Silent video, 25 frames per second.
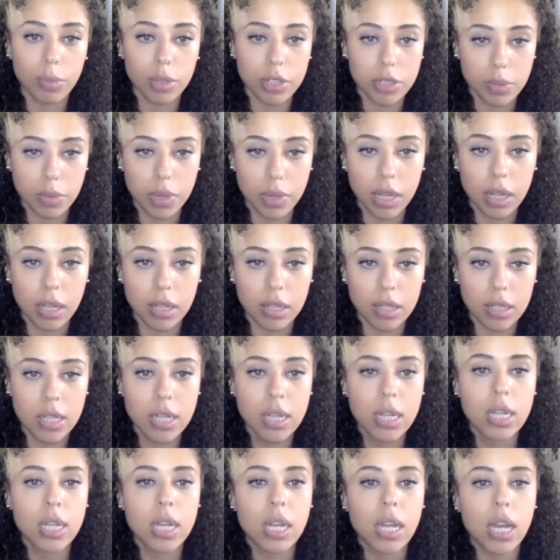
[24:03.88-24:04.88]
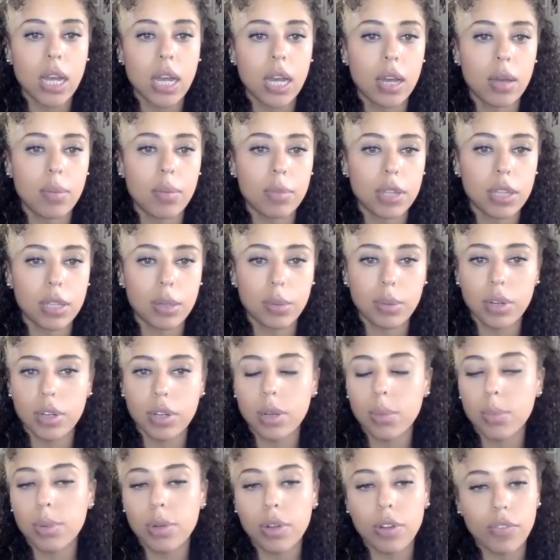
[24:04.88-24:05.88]
well, and there were a
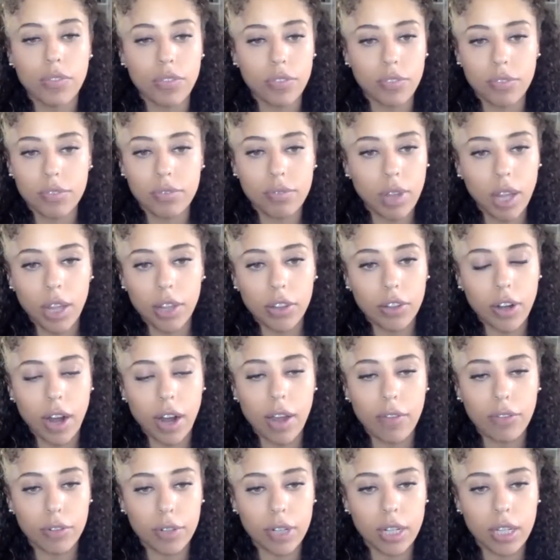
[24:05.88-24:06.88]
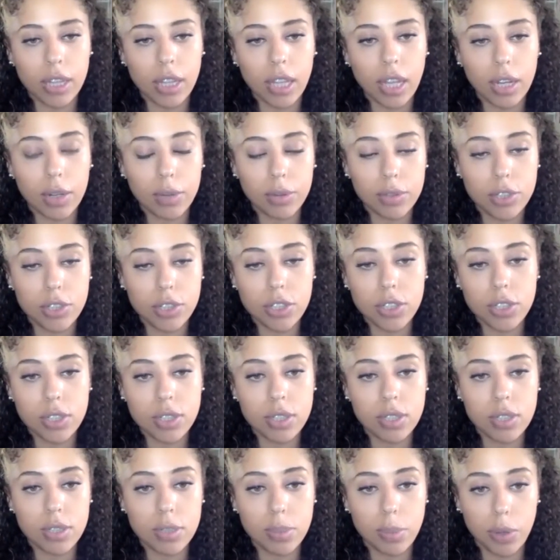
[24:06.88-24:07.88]
number of other African
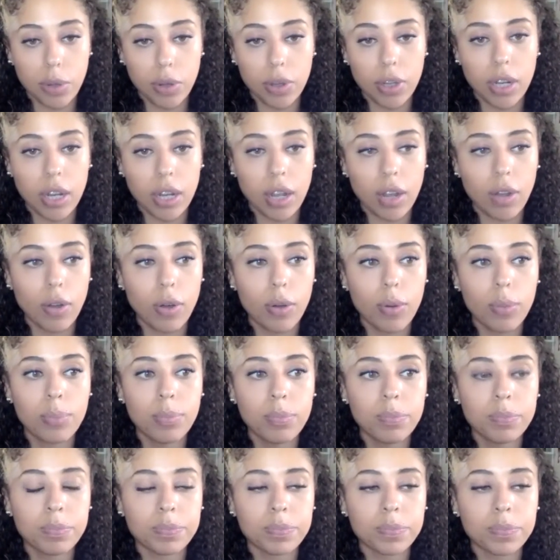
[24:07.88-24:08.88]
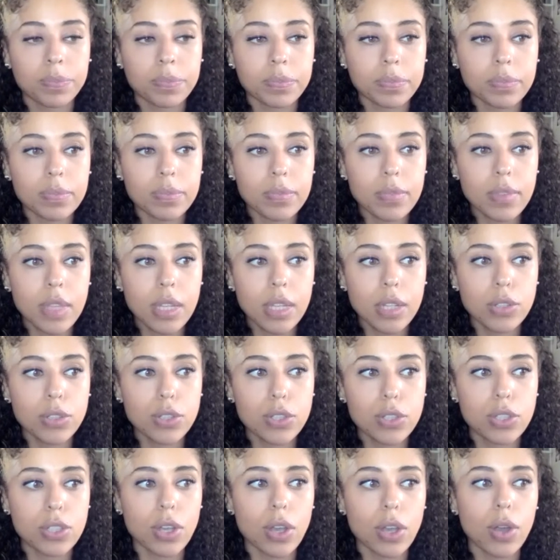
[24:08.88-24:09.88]
languages spoken at home.
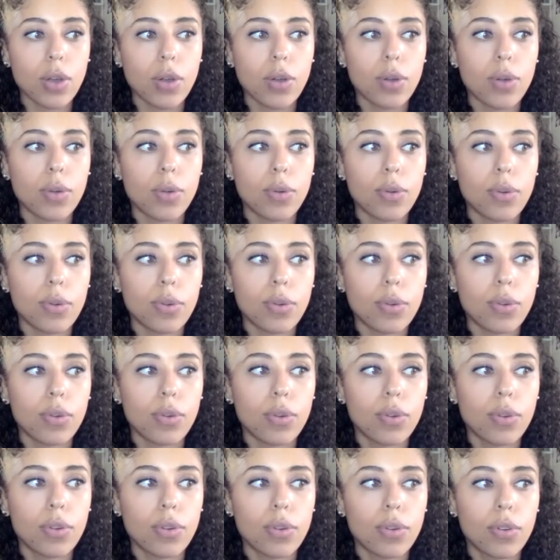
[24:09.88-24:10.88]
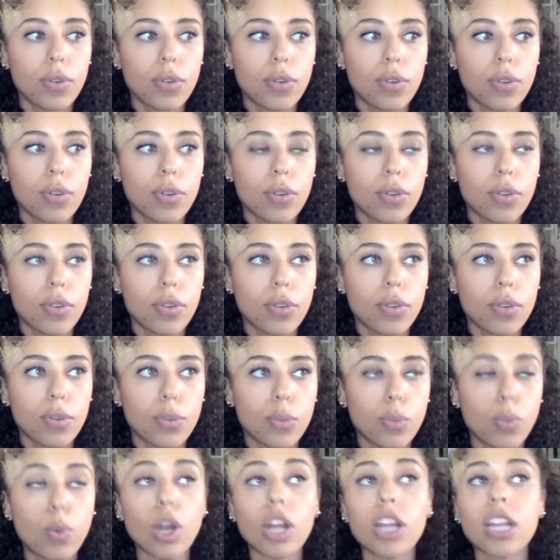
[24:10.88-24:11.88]
So
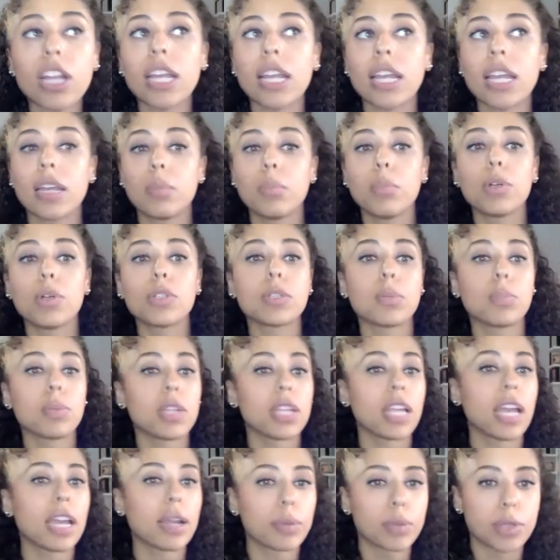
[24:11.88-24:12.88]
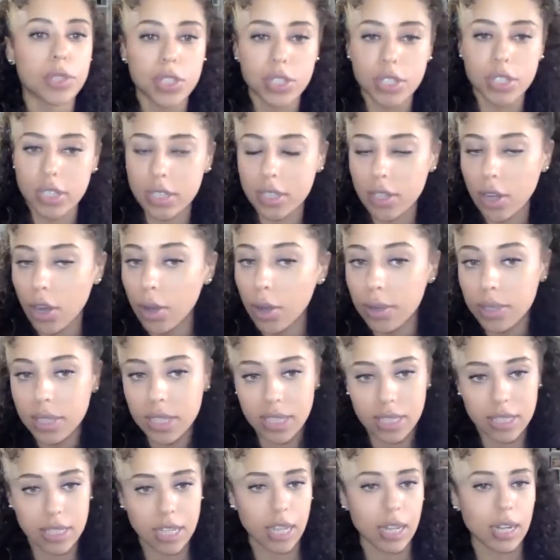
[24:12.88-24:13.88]
working in multiple languages is always
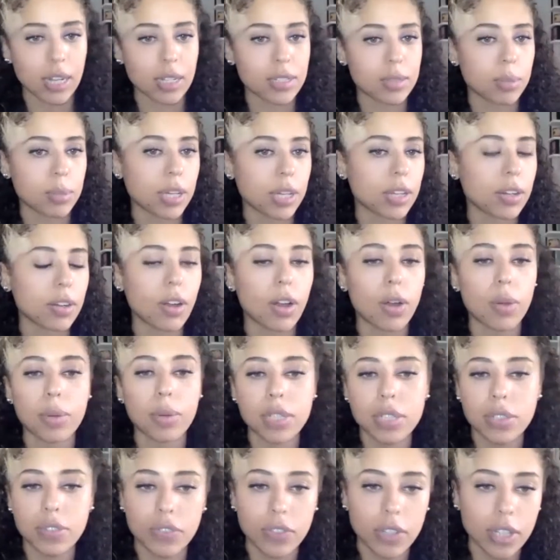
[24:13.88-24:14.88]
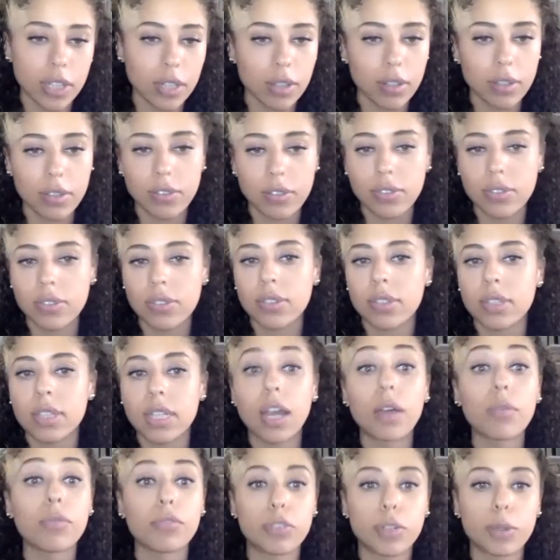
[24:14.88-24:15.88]
exciting to me and always feels
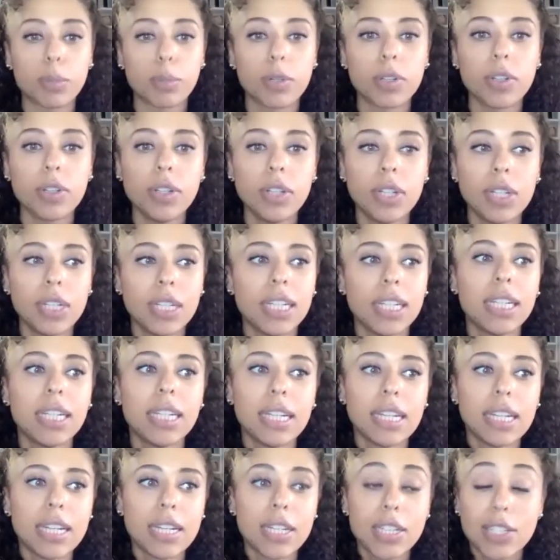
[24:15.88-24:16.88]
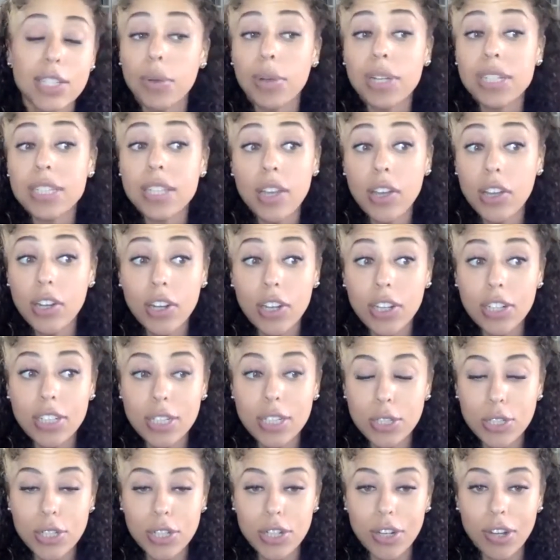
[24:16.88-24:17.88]
comfortable. So I saw an
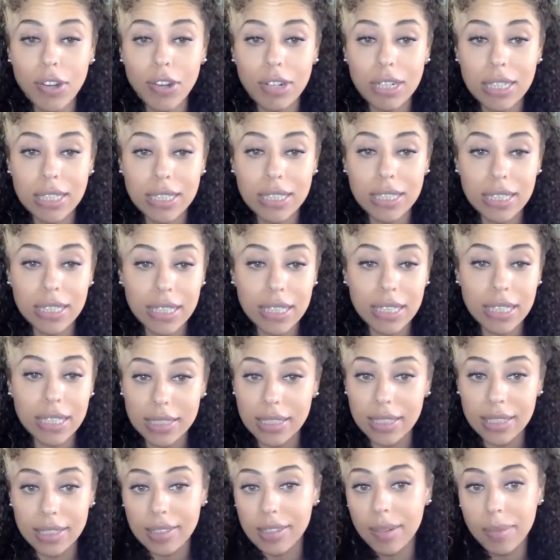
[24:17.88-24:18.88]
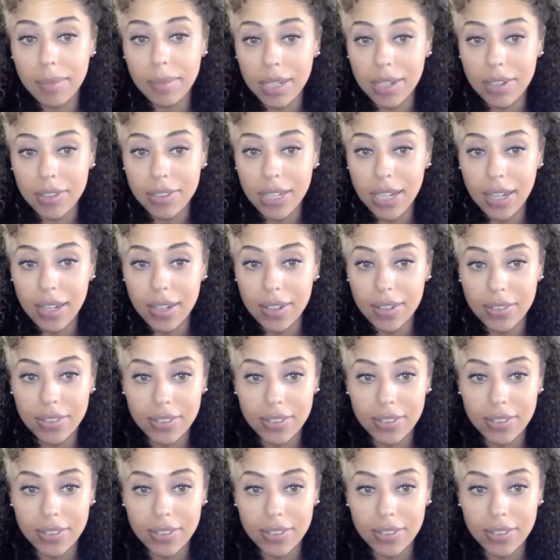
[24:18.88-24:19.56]
audition notice. I said, let me go down.